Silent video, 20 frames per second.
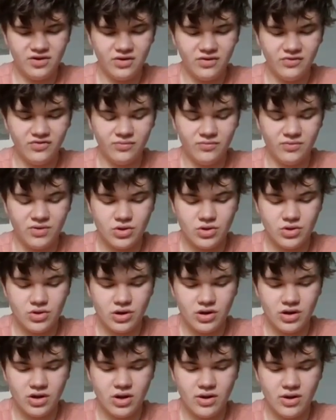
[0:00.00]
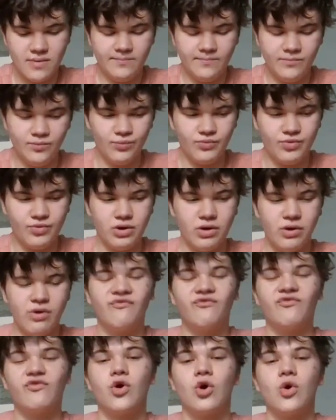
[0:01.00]
video from yesterday took
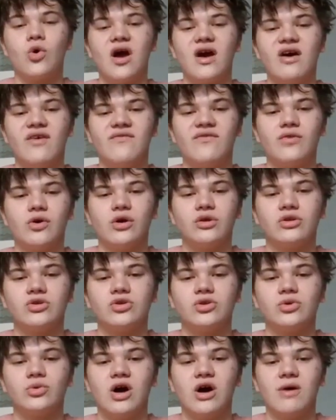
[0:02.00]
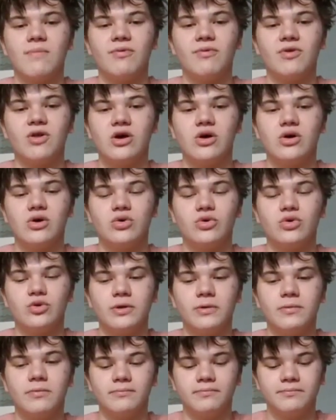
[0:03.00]
forever to
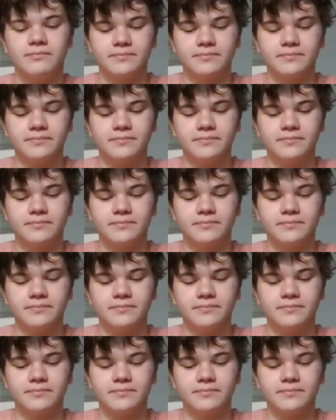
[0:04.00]
upload.